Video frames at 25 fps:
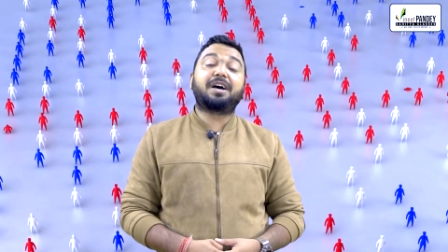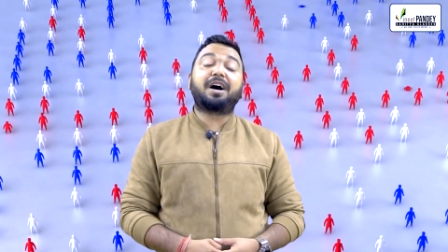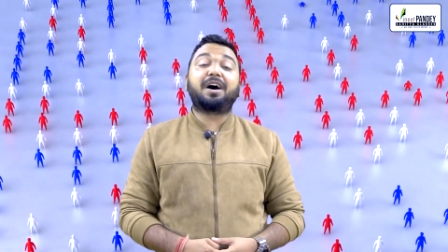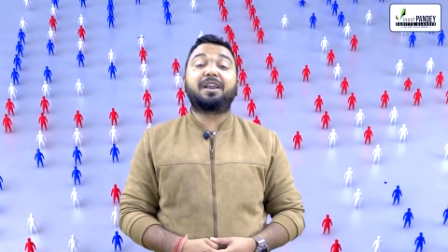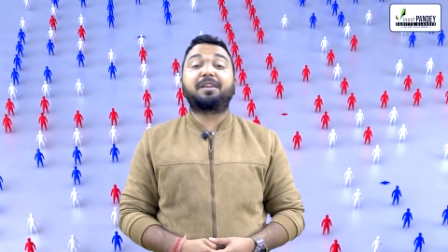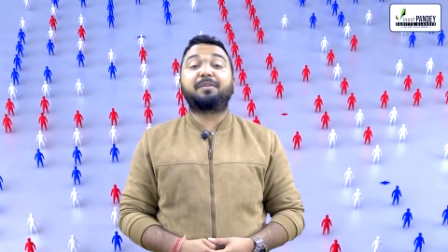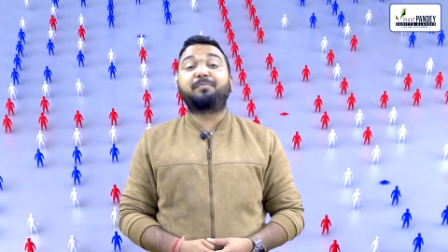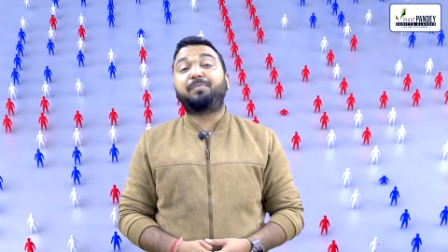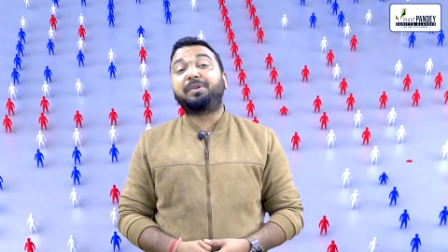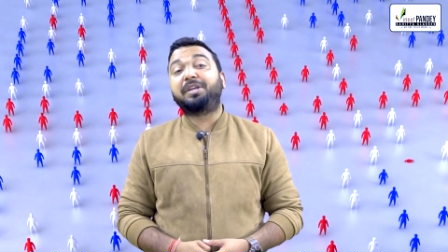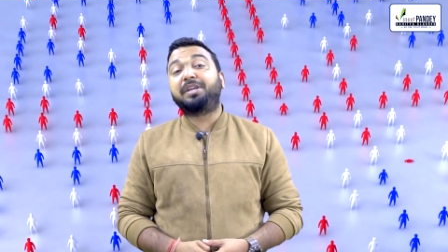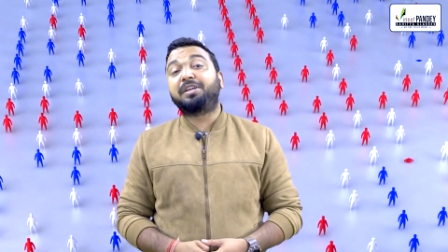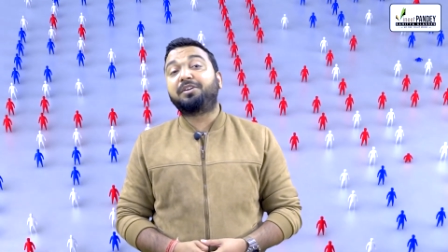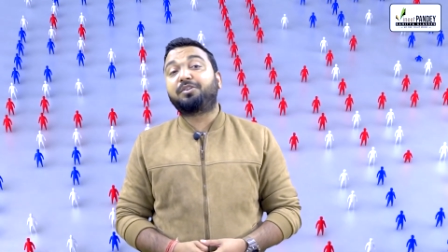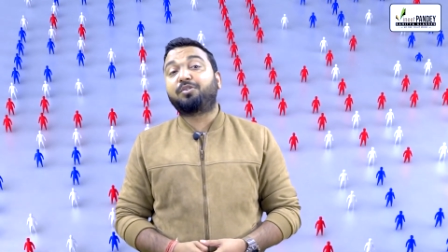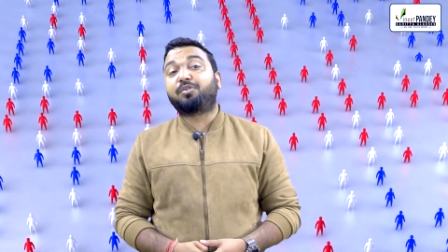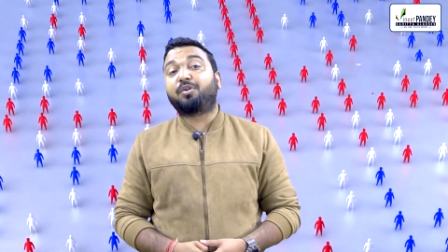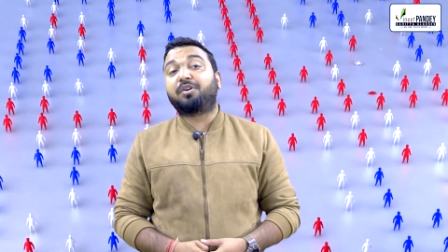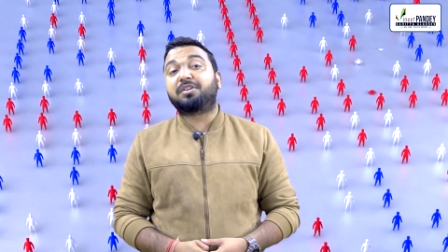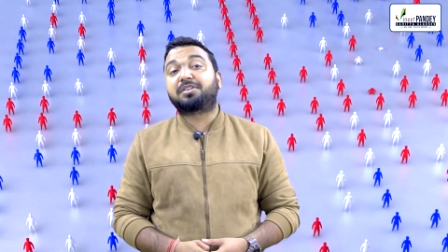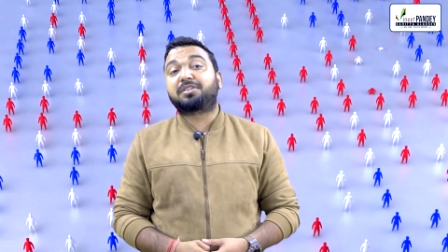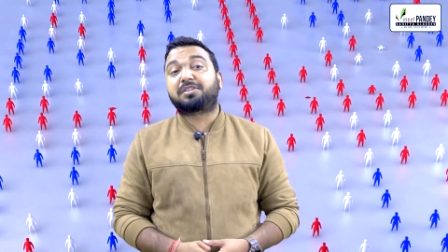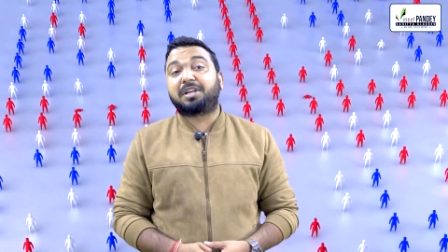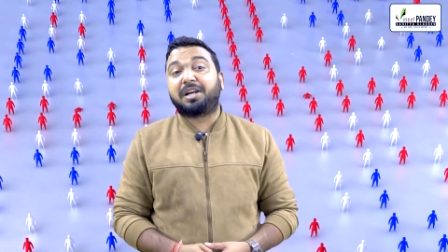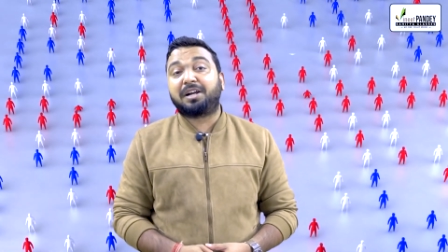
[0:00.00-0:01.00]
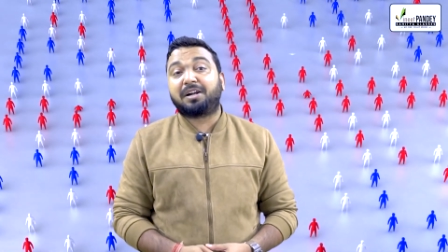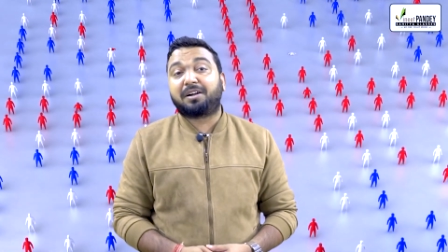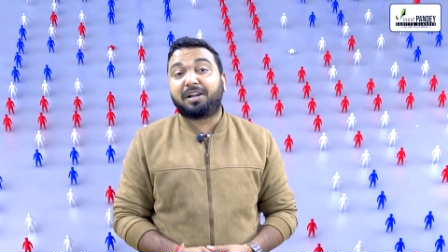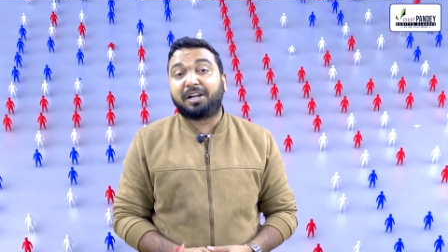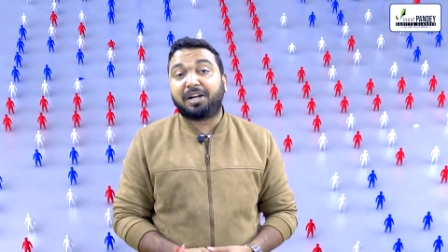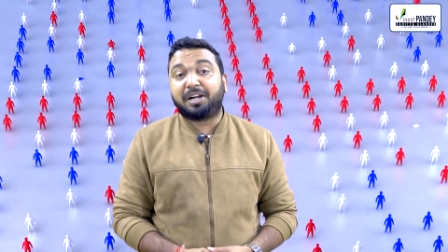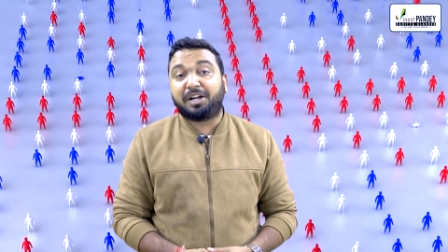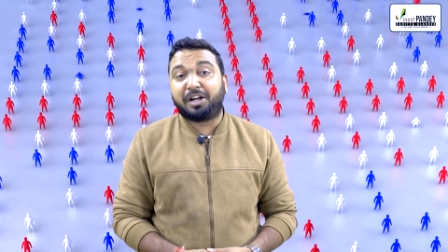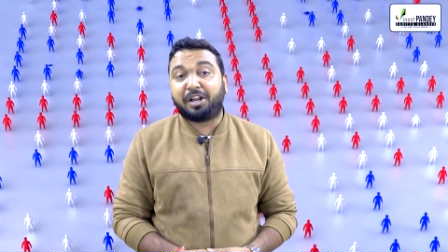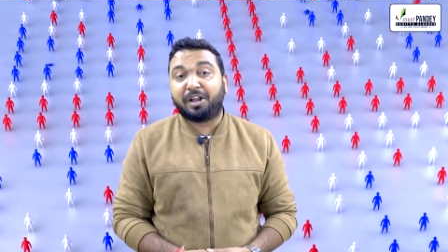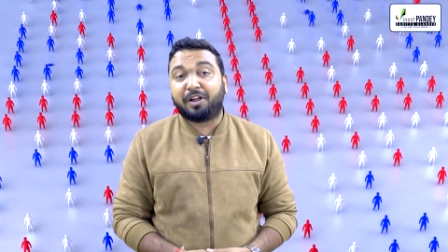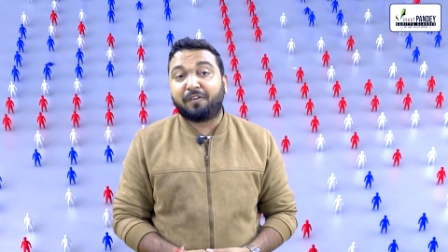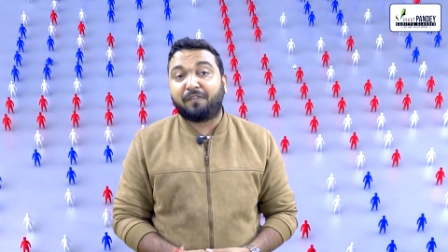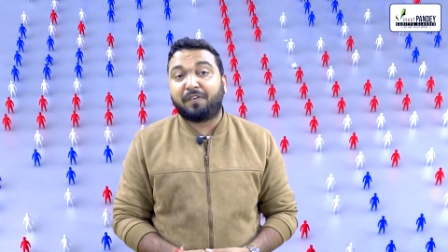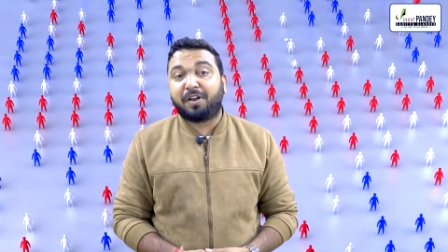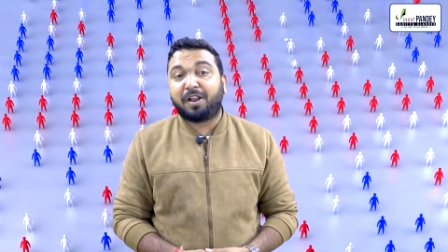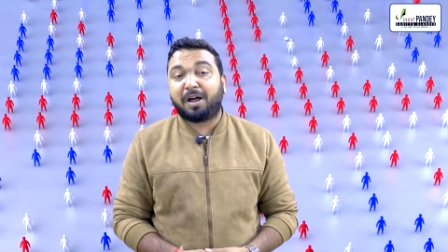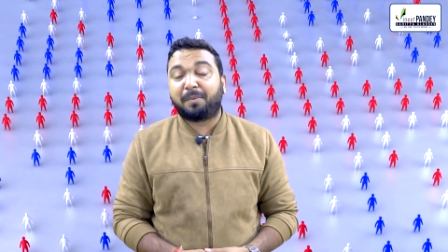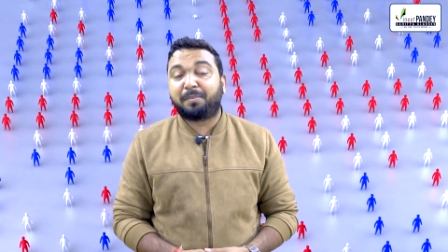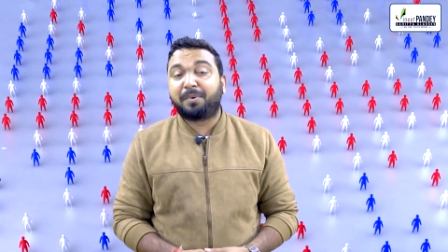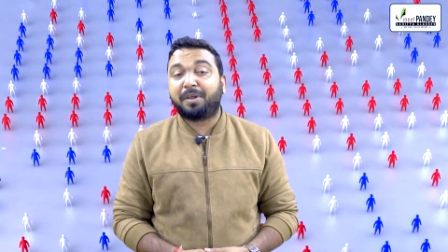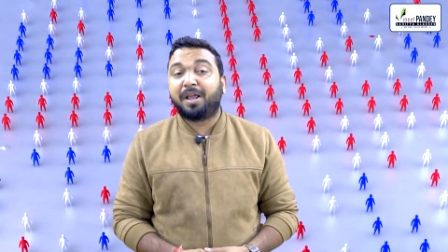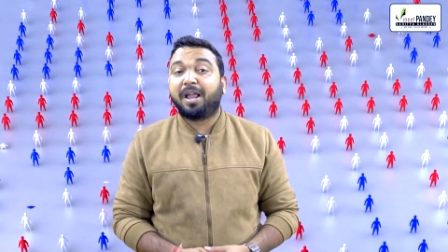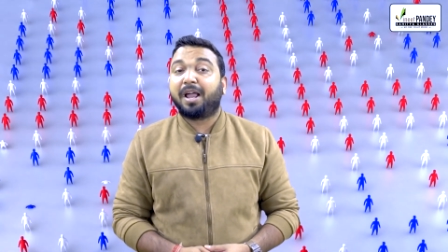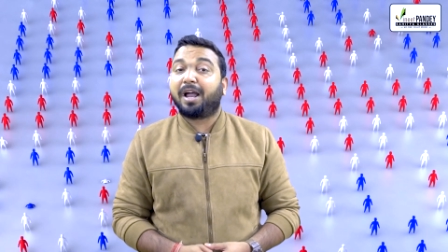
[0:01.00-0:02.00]
are being constantly
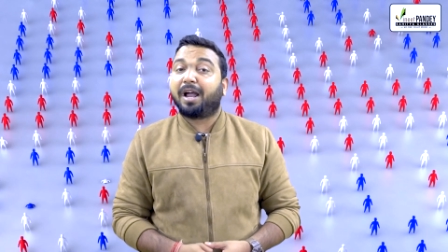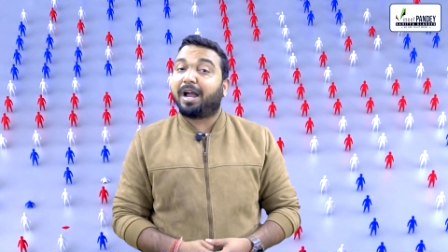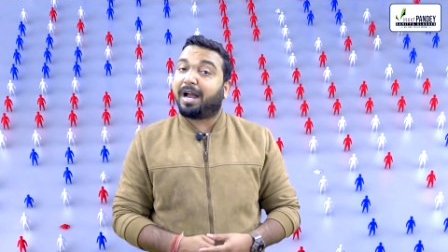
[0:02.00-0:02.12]
developed